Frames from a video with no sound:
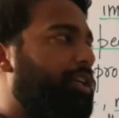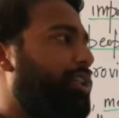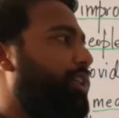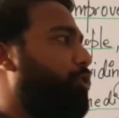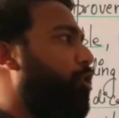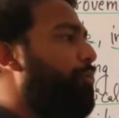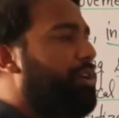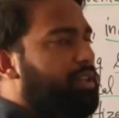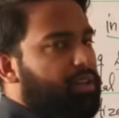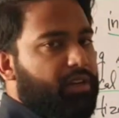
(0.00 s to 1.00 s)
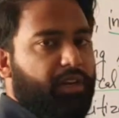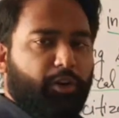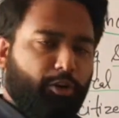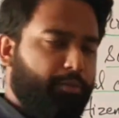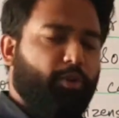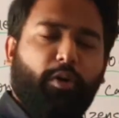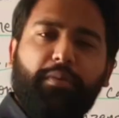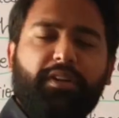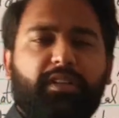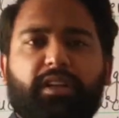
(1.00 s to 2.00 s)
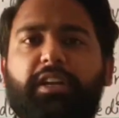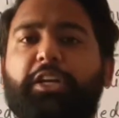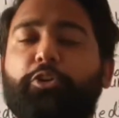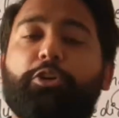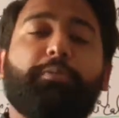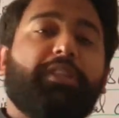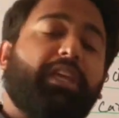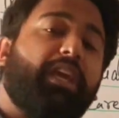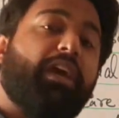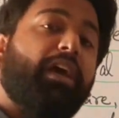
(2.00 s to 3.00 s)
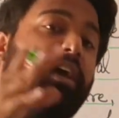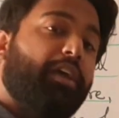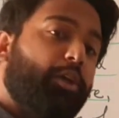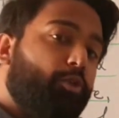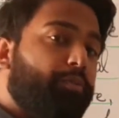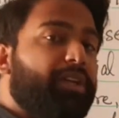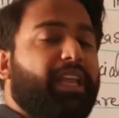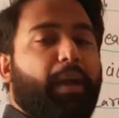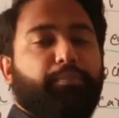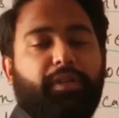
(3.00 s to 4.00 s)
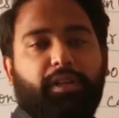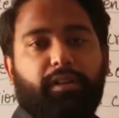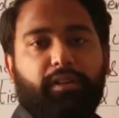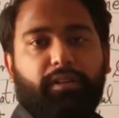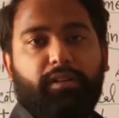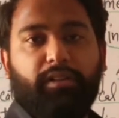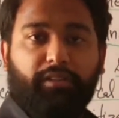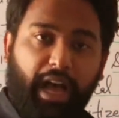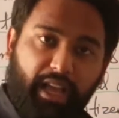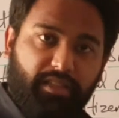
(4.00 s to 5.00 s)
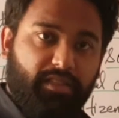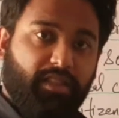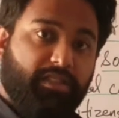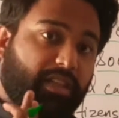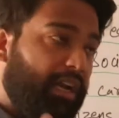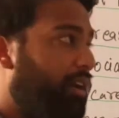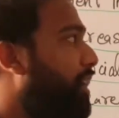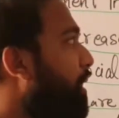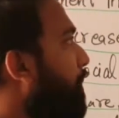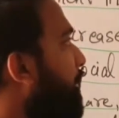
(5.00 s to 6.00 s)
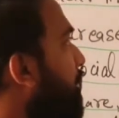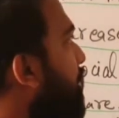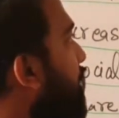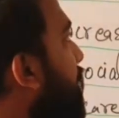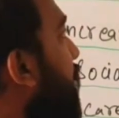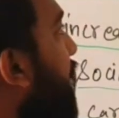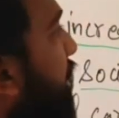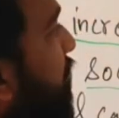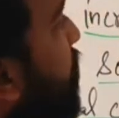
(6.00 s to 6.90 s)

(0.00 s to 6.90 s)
are the raw material. It could be raw material. It could be the human capital, us, the skilled labor, in a